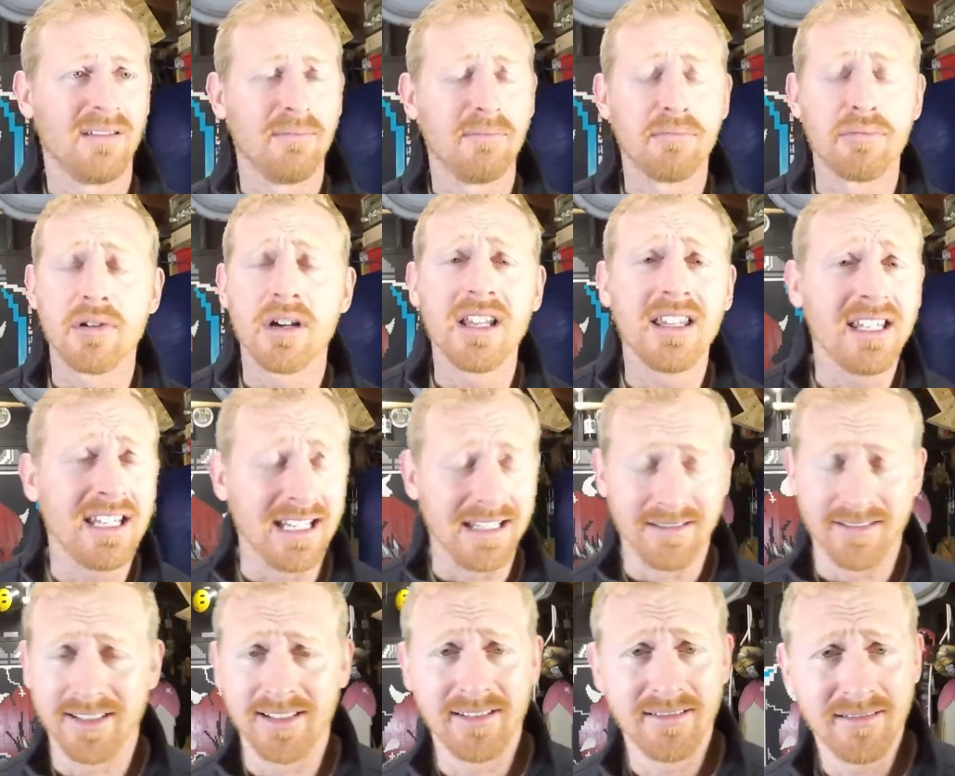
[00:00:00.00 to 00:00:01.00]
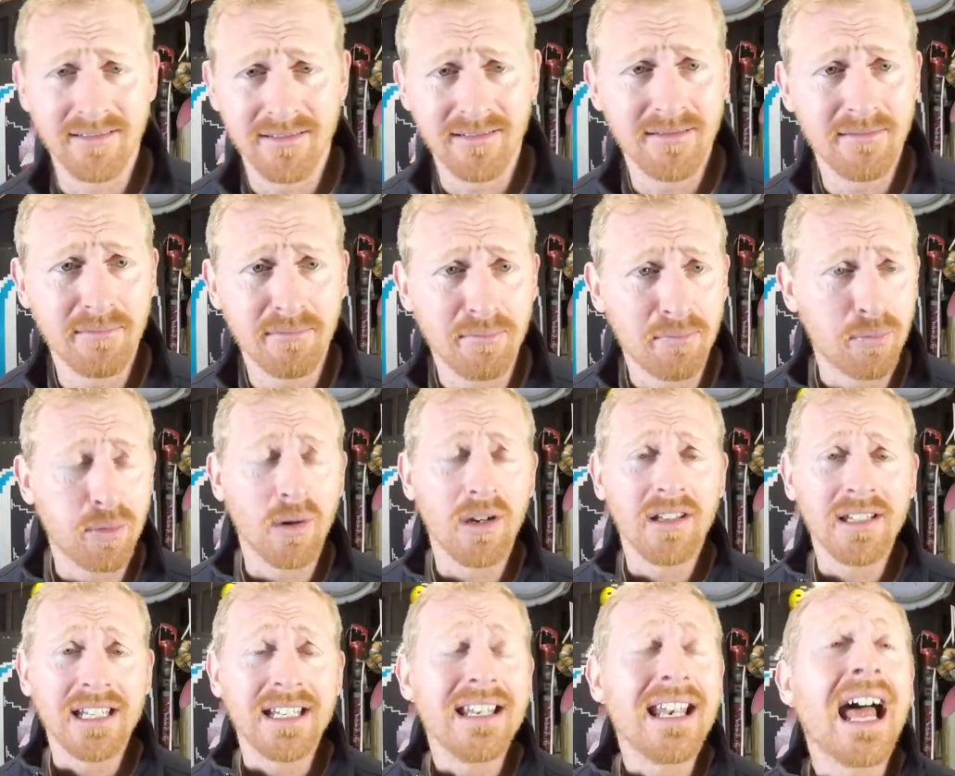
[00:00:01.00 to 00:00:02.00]
Brilliant.
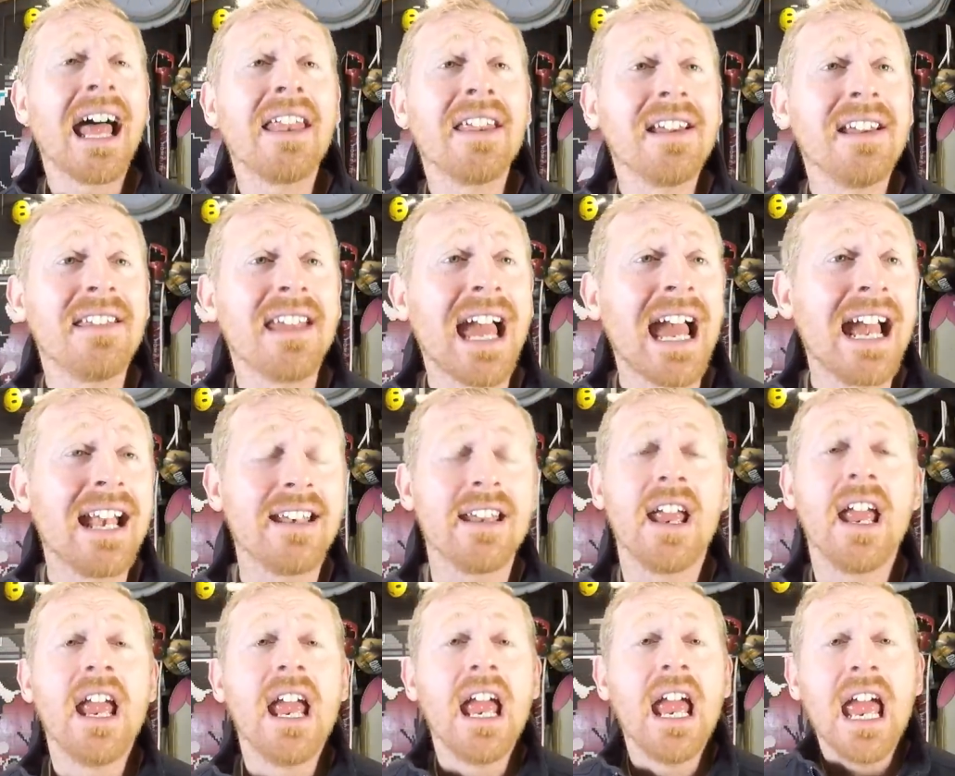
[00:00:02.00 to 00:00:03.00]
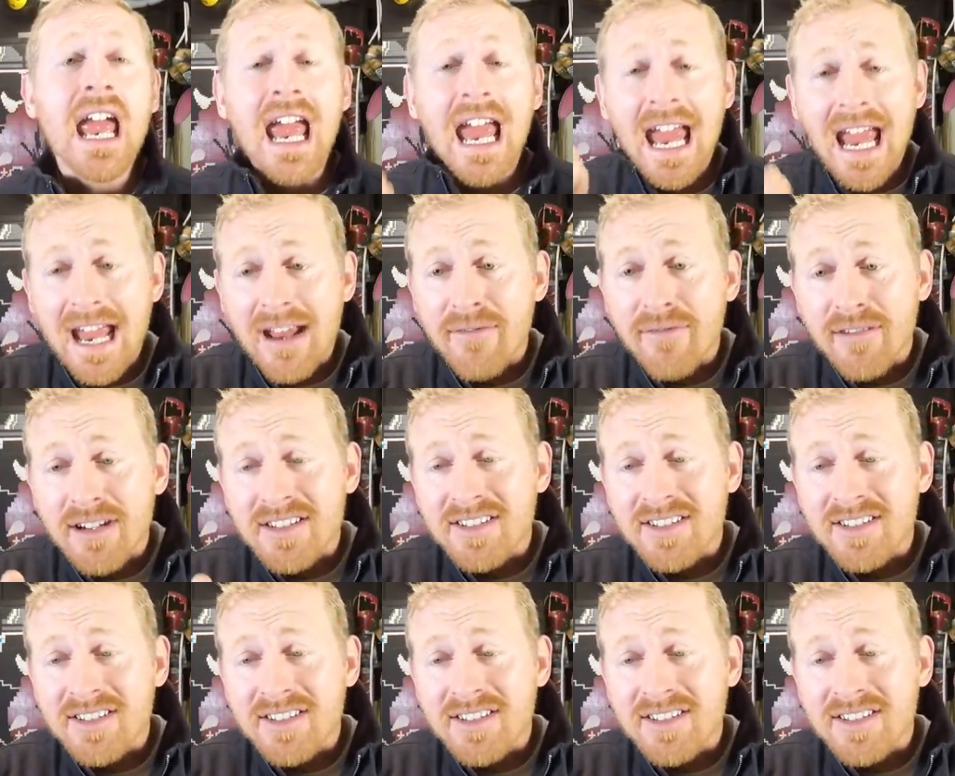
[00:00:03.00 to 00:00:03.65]
Brilliant. Not only that, every